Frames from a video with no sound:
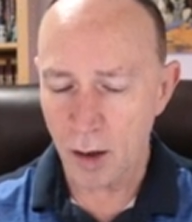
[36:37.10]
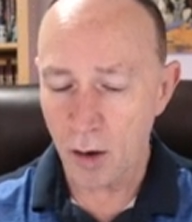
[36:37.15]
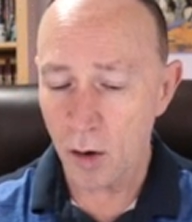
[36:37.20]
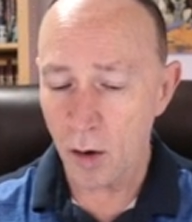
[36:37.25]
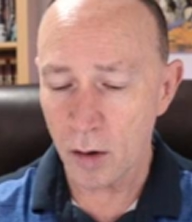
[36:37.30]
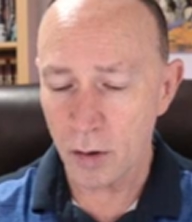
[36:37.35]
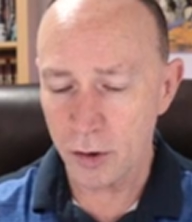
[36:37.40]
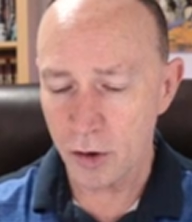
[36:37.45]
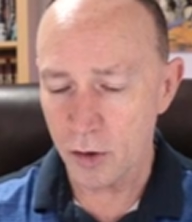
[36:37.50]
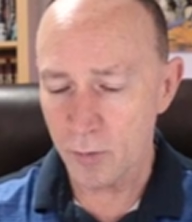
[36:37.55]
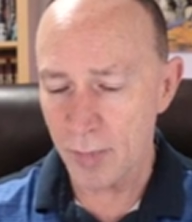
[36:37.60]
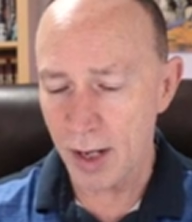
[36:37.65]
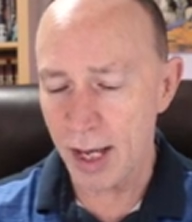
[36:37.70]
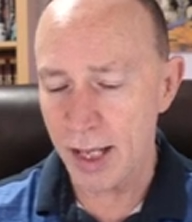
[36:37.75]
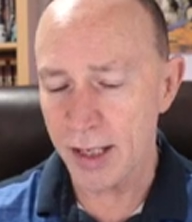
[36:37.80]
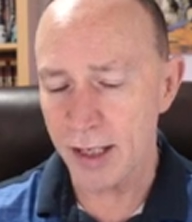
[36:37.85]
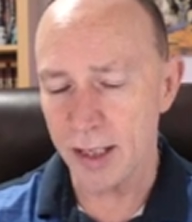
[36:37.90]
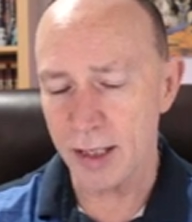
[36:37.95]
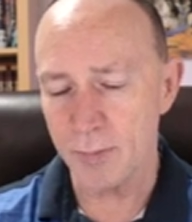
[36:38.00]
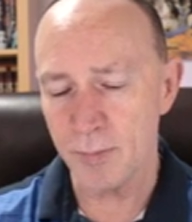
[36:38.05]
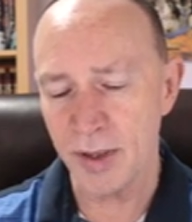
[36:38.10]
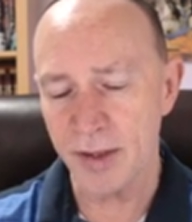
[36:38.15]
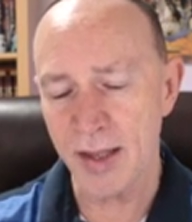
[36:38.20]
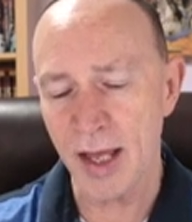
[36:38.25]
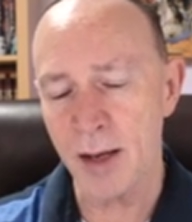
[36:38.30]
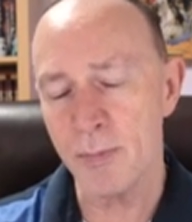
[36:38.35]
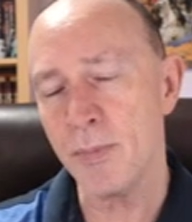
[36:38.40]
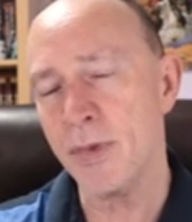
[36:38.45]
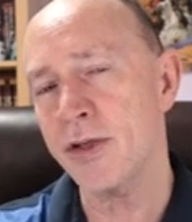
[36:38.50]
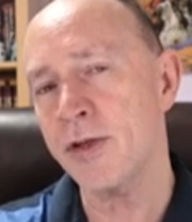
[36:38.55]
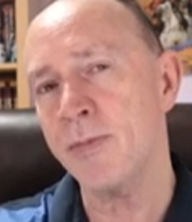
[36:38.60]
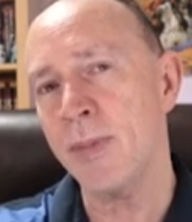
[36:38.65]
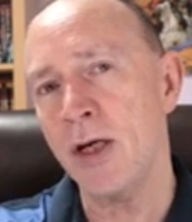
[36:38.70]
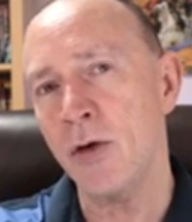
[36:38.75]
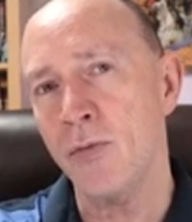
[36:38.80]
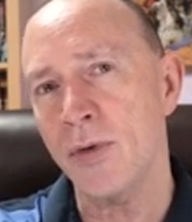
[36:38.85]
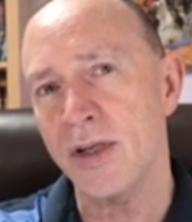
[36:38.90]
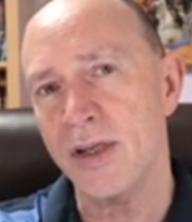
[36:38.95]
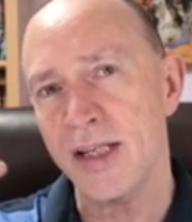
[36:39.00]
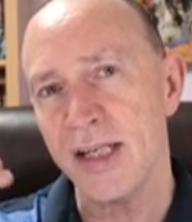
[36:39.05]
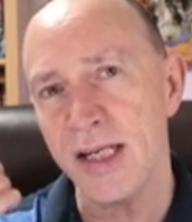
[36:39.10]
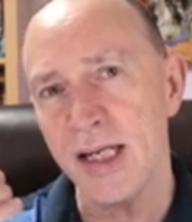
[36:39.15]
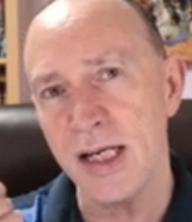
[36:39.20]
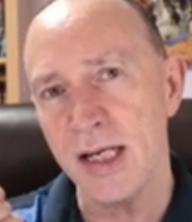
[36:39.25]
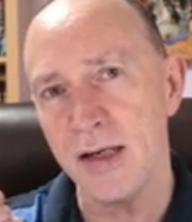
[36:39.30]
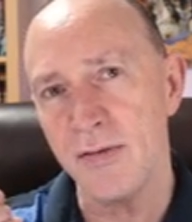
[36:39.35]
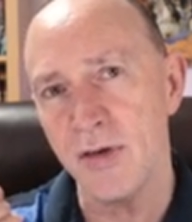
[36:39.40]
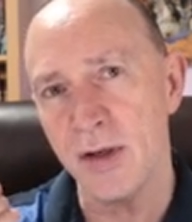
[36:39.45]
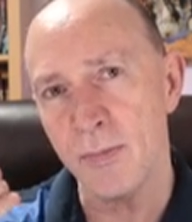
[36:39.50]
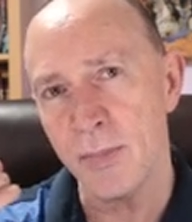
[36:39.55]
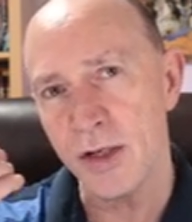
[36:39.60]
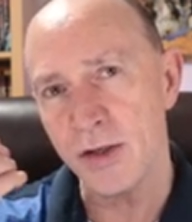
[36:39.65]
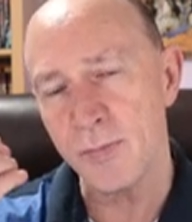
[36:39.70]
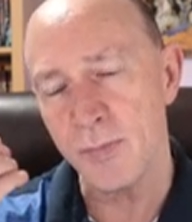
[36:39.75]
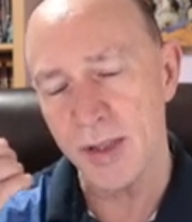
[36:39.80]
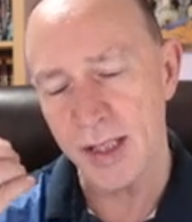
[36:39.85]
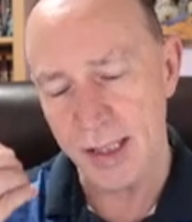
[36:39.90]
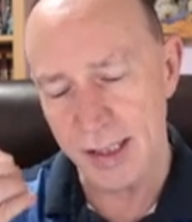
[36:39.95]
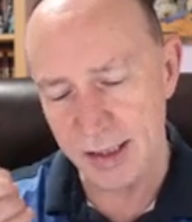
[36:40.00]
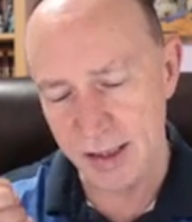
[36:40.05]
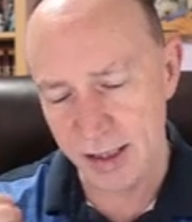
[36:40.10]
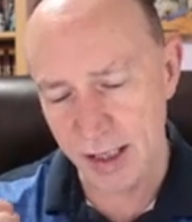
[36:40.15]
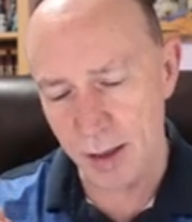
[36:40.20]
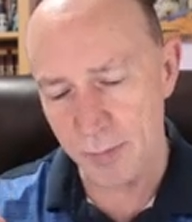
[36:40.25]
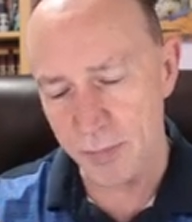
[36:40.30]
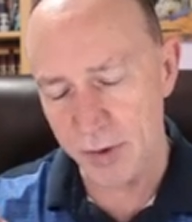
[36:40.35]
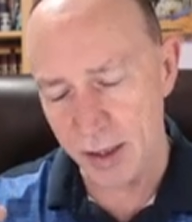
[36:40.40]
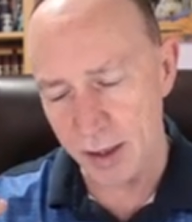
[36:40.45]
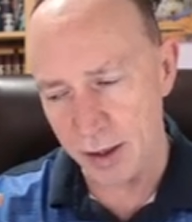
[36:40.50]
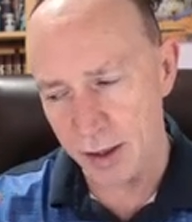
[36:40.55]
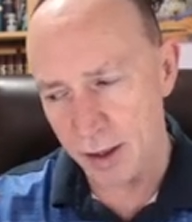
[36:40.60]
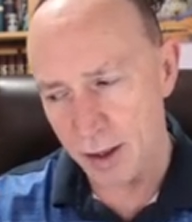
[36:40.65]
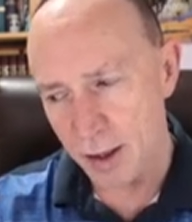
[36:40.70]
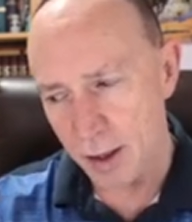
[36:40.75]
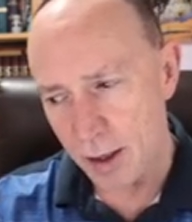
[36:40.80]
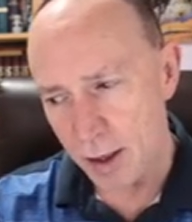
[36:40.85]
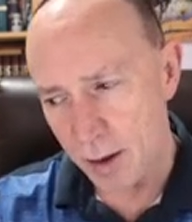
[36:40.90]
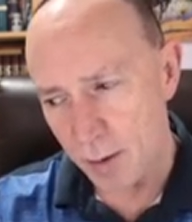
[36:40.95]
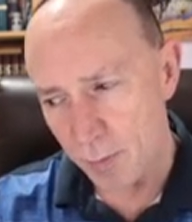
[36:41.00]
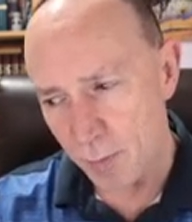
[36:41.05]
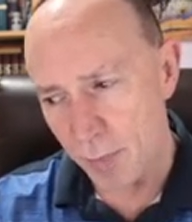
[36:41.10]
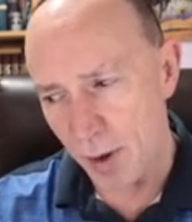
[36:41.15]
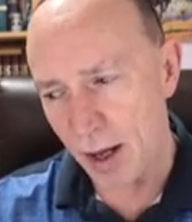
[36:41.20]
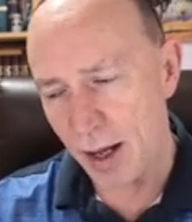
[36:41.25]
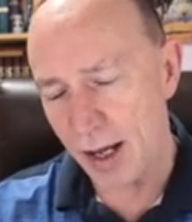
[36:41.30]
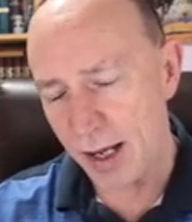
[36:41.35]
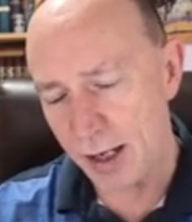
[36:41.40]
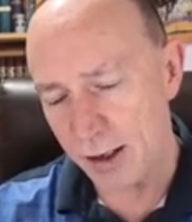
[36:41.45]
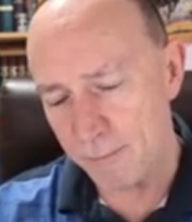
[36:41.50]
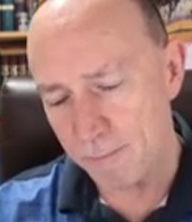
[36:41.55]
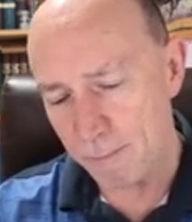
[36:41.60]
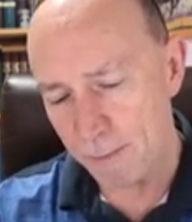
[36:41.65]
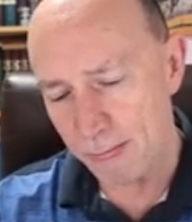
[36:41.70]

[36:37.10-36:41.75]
all humanity, but that must be received, it must be accepted by